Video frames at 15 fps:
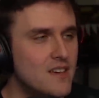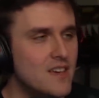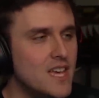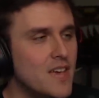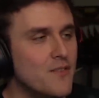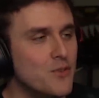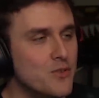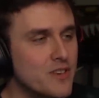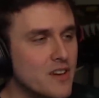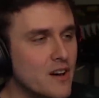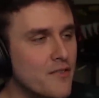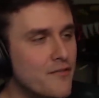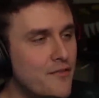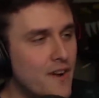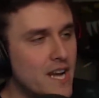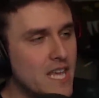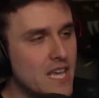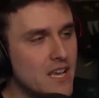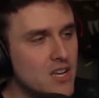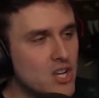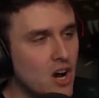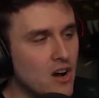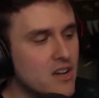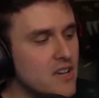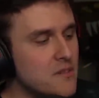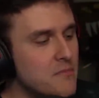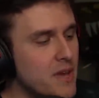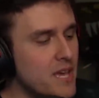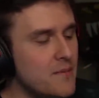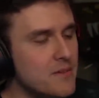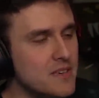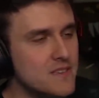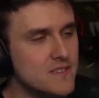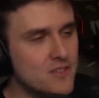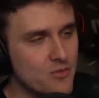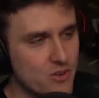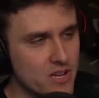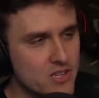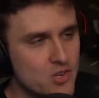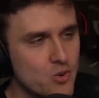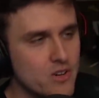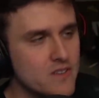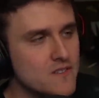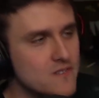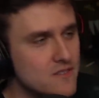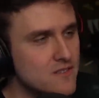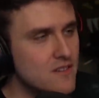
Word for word: If you think a funny talking baby is the right choice.